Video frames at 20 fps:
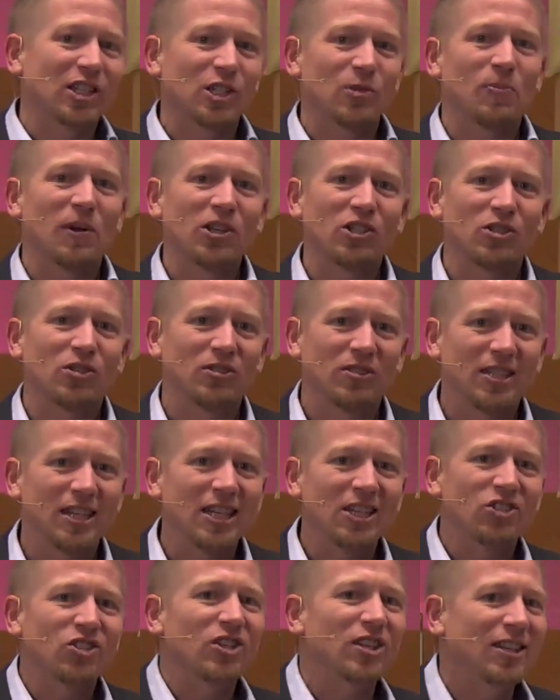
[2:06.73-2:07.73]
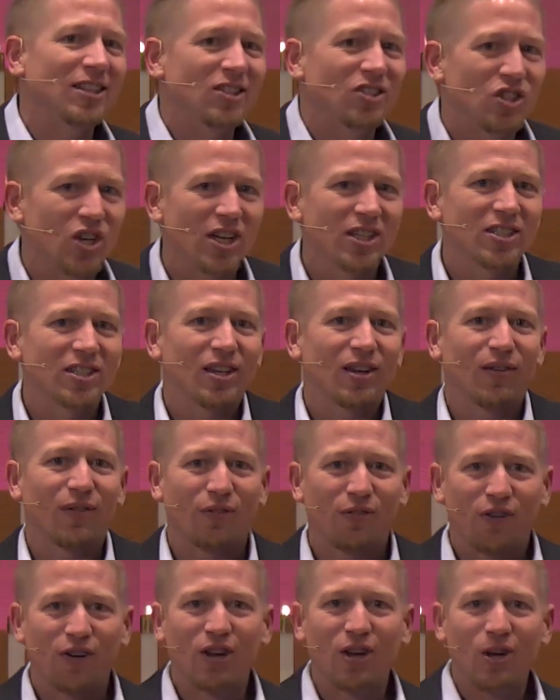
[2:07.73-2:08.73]
a special teaching just
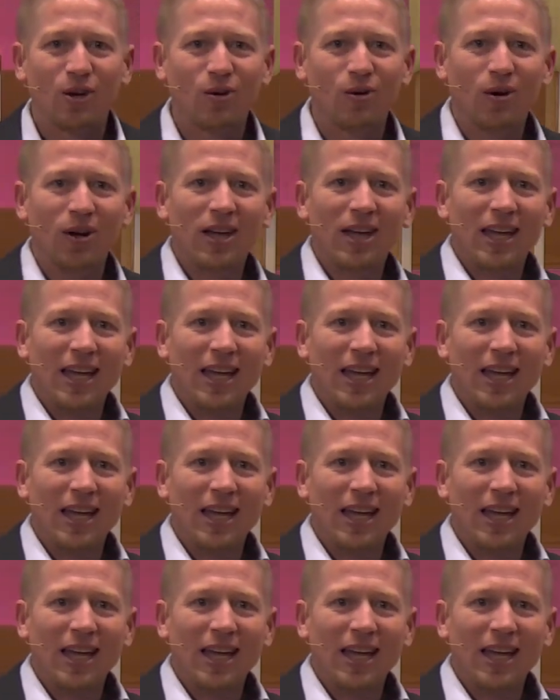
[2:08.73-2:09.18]
for you.